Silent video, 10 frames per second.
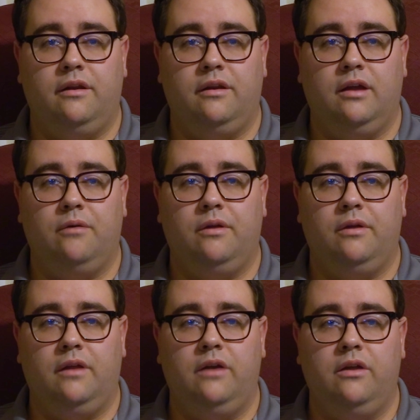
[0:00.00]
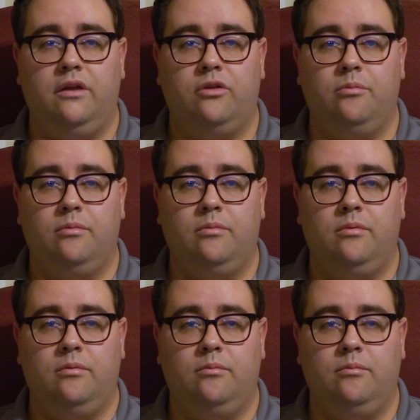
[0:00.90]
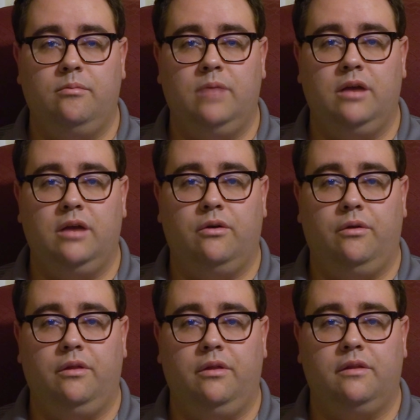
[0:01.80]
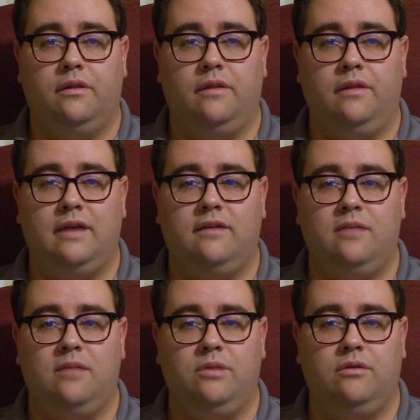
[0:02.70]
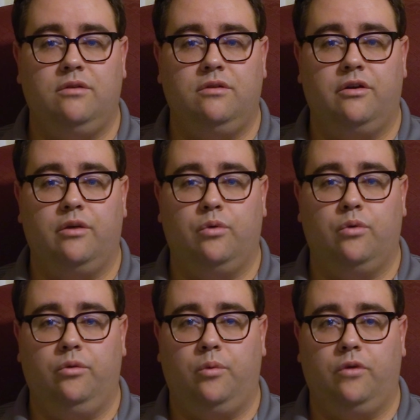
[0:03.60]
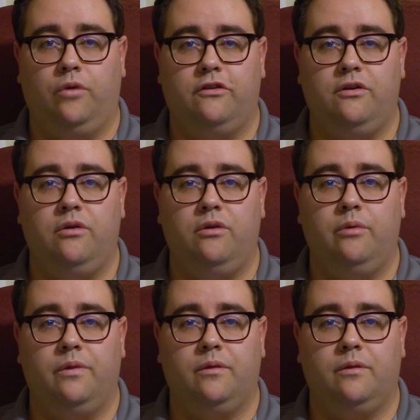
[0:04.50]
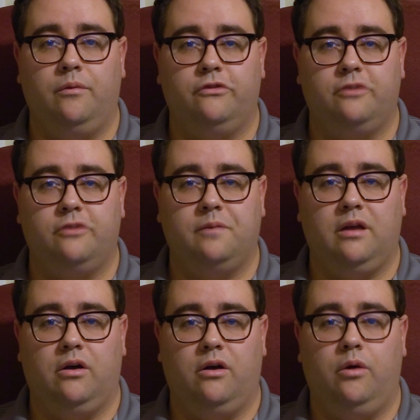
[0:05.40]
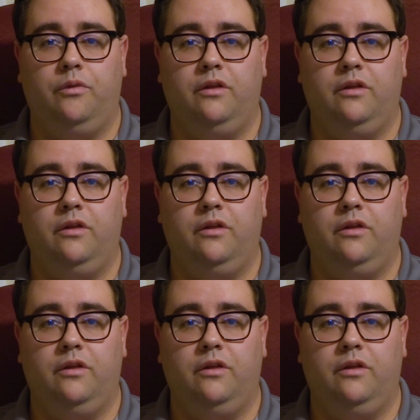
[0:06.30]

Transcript: Now, another medal that debuted during World War II was something called the